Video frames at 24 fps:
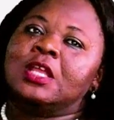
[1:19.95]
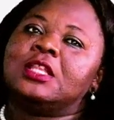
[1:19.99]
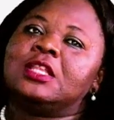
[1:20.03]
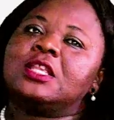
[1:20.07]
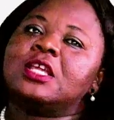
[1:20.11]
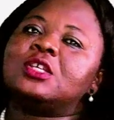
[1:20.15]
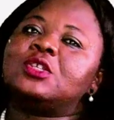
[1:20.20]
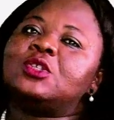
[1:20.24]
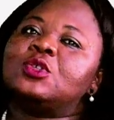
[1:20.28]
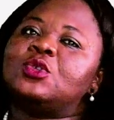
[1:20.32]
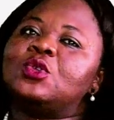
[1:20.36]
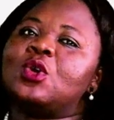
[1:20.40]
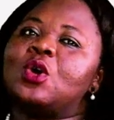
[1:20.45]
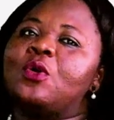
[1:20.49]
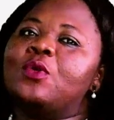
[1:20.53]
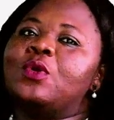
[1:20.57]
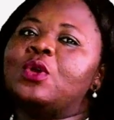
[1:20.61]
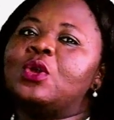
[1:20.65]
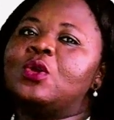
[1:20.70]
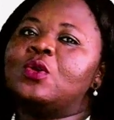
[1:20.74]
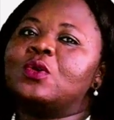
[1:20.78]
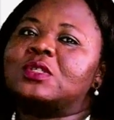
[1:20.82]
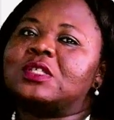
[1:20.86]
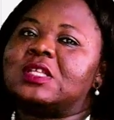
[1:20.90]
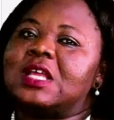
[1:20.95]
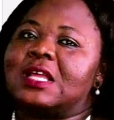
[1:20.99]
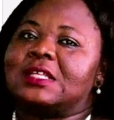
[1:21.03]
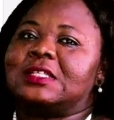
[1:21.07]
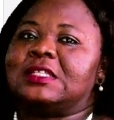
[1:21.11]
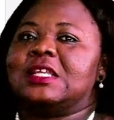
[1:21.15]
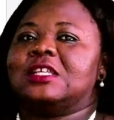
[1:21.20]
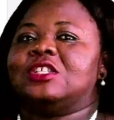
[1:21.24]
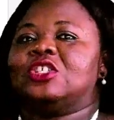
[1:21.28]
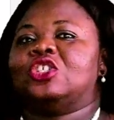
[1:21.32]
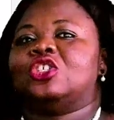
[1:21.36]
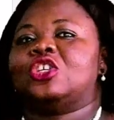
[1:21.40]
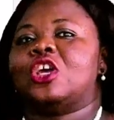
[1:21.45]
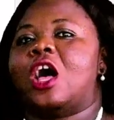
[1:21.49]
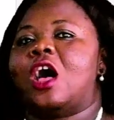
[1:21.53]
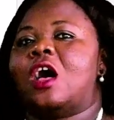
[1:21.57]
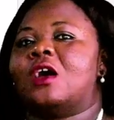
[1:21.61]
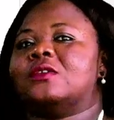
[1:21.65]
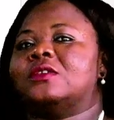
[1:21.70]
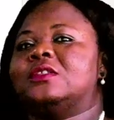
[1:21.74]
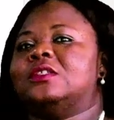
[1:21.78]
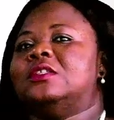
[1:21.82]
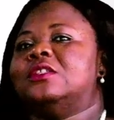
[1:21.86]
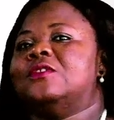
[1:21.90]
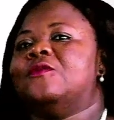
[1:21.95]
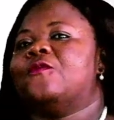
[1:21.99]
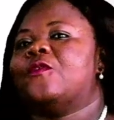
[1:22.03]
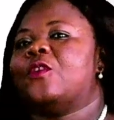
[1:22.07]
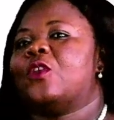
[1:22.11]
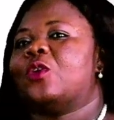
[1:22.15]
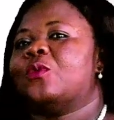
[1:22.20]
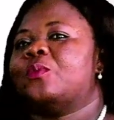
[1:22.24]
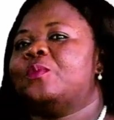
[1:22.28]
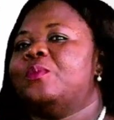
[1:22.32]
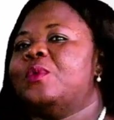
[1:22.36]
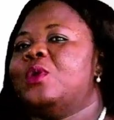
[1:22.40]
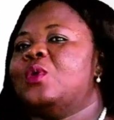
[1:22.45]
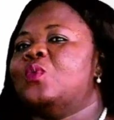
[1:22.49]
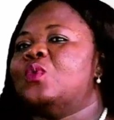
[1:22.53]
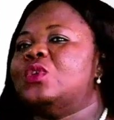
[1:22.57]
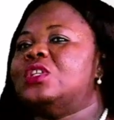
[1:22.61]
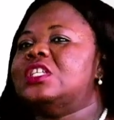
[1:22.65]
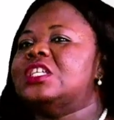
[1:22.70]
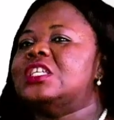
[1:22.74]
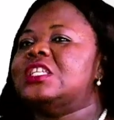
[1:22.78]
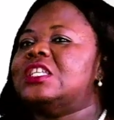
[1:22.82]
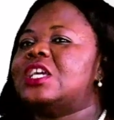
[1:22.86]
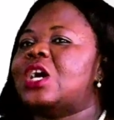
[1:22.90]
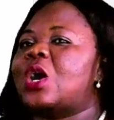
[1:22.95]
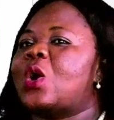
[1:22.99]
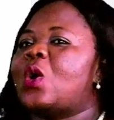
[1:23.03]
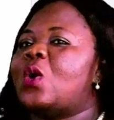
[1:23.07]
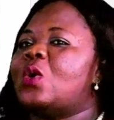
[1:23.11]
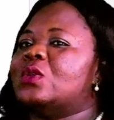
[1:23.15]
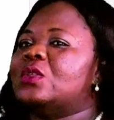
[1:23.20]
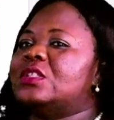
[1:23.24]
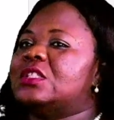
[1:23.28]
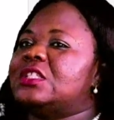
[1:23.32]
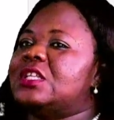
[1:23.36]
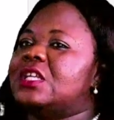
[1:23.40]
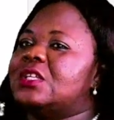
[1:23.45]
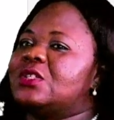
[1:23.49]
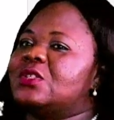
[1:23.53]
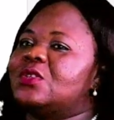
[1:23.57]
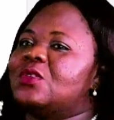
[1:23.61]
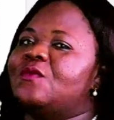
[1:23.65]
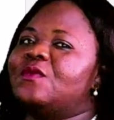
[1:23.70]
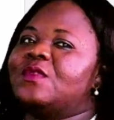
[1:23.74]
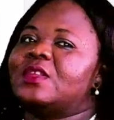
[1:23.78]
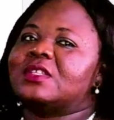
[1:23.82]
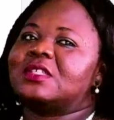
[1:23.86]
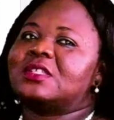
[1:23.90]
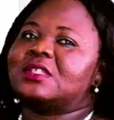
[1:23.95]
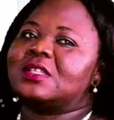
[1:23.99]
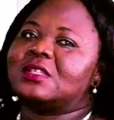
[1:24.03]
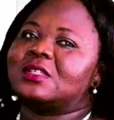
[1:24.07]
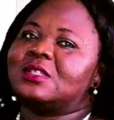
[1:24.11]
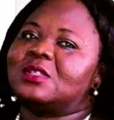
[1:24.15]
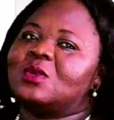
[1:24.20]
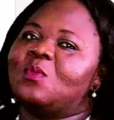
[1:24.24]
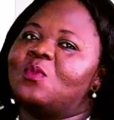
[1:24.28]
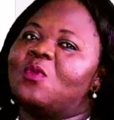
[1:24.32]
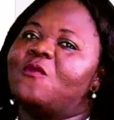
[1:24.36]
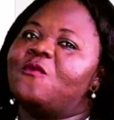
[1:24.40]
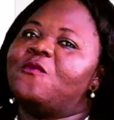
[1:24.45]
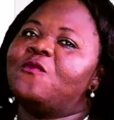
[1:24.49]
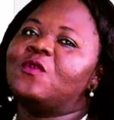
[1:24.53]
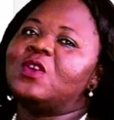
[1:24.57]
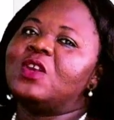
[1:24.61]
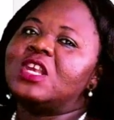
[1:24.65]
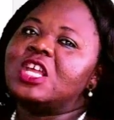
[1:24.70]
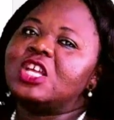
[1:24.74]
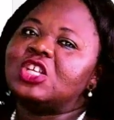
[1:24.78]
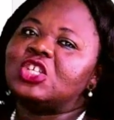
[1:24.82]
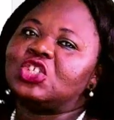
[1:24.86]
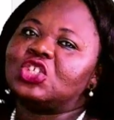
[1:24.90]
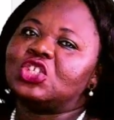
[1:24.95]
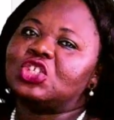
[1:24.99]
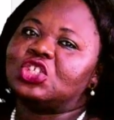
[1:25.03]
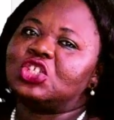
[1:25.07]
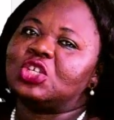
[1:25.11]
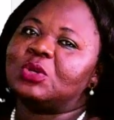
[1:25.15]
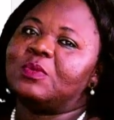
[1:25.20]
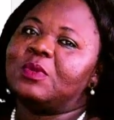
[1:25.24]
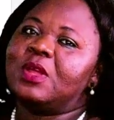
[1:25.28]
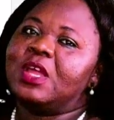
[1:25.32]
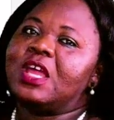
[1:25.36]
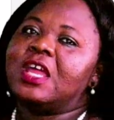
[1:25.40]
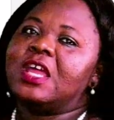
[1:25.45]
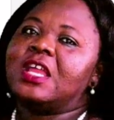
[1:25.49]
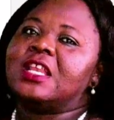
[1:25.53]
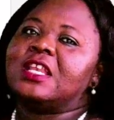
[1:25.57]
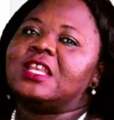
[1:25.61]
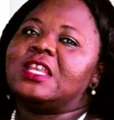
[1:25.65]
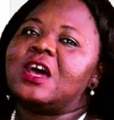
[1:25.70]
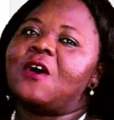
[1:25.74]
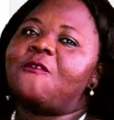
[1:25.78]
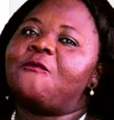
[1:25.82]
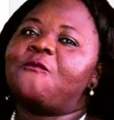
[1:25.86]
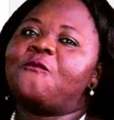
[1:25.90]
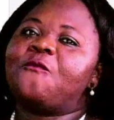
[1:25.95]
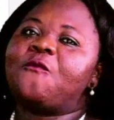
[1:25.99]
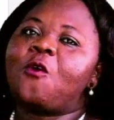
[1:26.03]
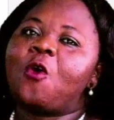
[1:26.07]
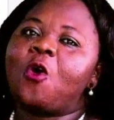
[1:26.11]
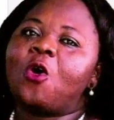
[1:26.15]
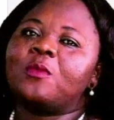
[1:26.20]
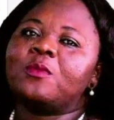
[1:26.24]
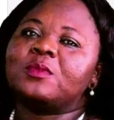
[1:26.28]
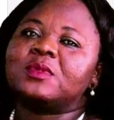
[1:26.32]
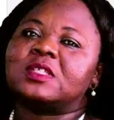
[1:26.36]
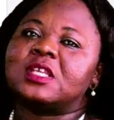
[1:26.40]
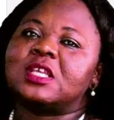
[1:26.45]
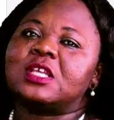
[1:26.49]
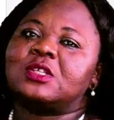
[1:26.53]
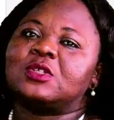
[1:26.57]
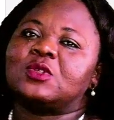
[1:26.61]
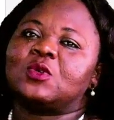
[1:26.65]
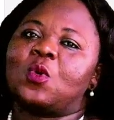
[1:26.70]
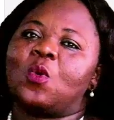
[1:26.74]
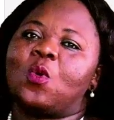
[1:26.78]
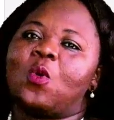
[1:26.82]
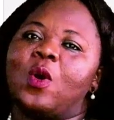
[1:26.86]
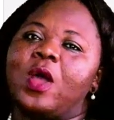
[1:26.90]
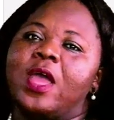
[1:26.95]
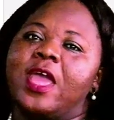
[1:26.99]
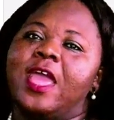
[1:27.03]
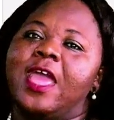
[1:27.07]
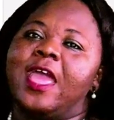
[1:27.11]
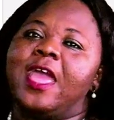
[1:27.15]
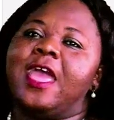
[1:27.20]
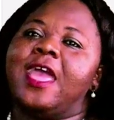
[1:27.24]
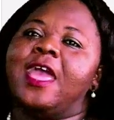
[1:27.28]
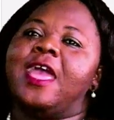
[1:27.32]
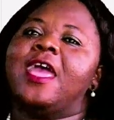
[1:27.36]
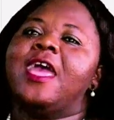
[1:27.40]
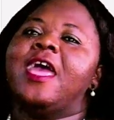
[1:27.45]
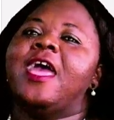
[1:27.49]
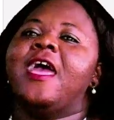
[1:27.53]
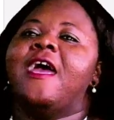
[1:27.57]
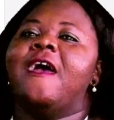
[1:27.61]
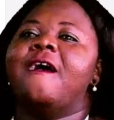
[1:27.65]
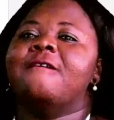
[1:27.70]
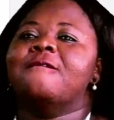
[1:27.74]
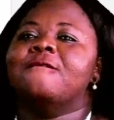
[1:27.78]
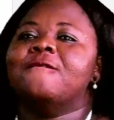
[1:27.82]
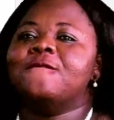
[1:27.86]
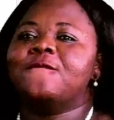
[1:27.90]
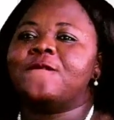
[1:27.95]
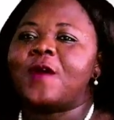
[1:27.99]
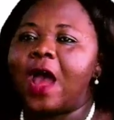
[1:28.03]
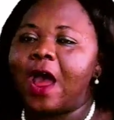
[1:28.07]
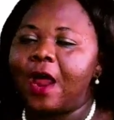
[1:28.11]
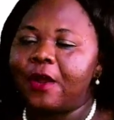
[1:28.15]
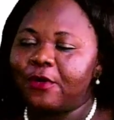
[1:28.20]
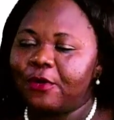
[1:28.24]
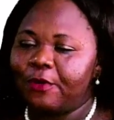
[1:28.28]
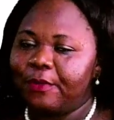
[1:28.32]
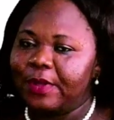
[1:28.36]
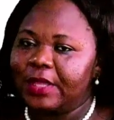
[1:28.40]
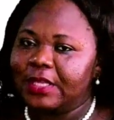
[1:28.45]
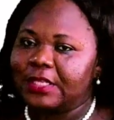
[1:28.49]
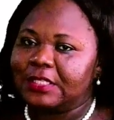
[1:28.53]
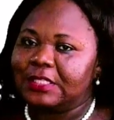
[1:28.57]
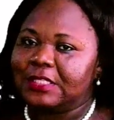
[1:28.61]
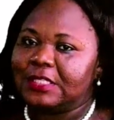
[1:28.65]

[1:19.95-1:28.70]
This theory looks at a child's development within the context of the system of relationship that forms his or her environment.